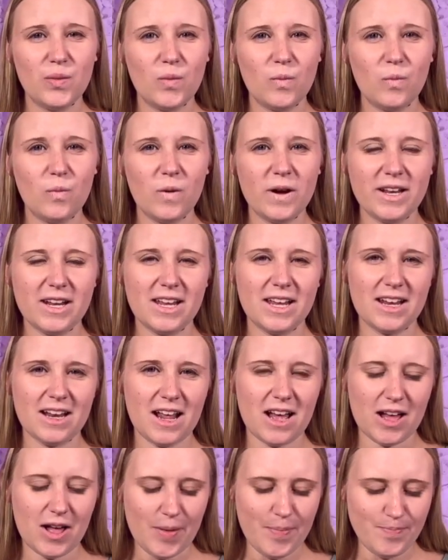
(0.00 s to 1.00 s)
when it
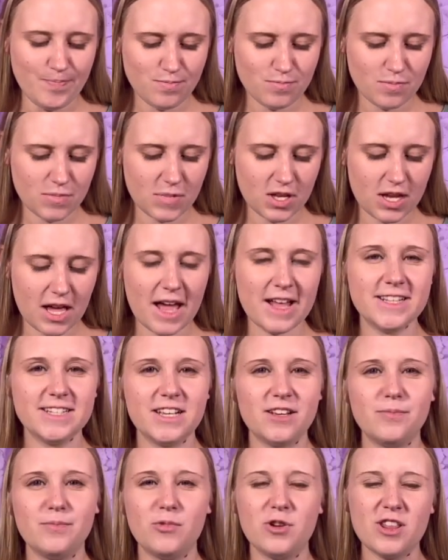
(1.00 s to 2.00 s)
ends
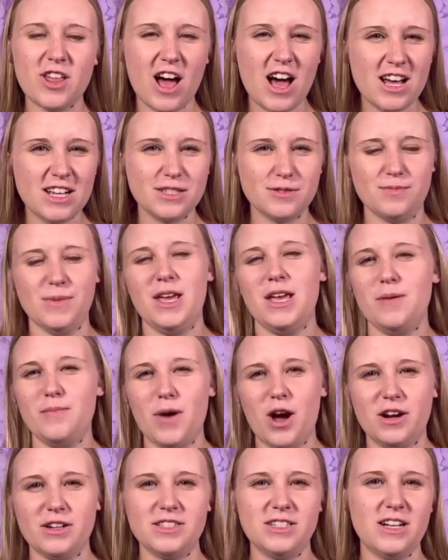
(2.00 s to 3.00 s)
up with us being
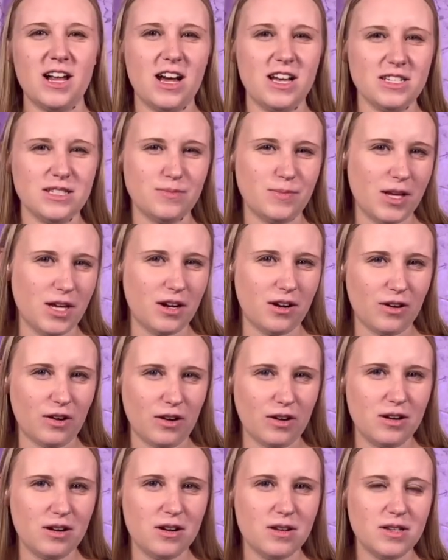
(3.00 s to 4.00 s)
mocked and us being
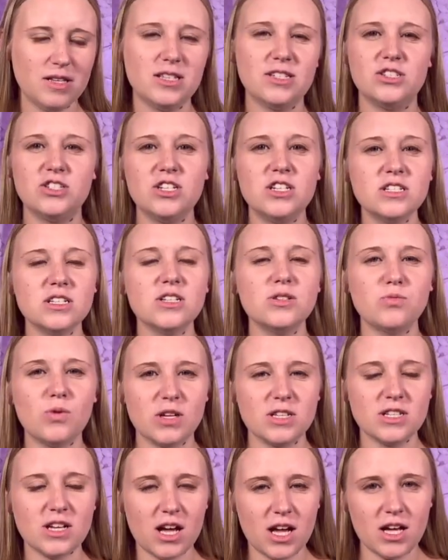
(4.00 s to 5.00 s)
hurt. Because Jesus
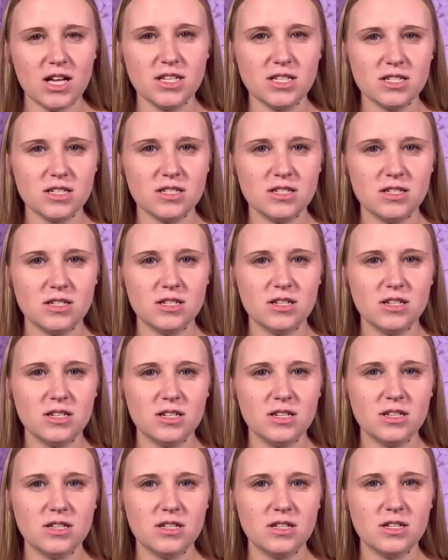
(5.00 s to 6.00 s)
wants us
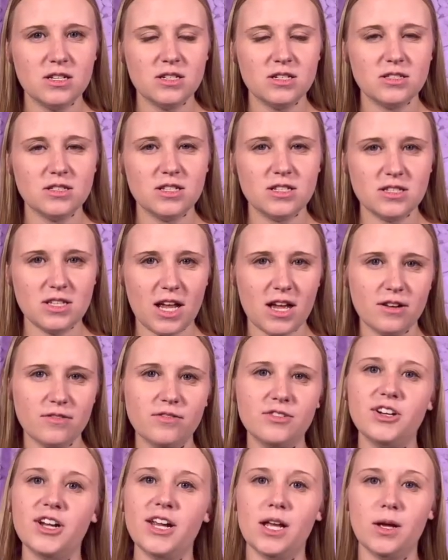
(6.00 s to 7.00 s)
to stand
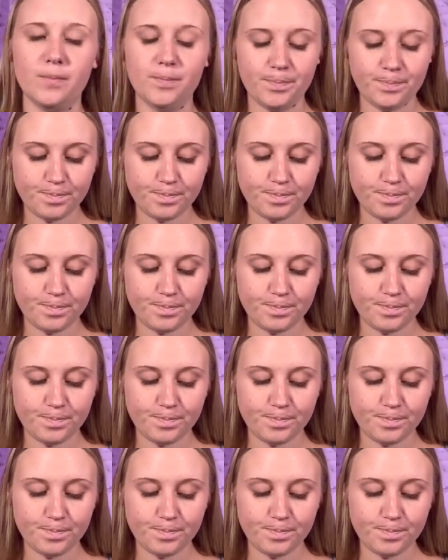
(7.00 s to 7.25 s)
for him.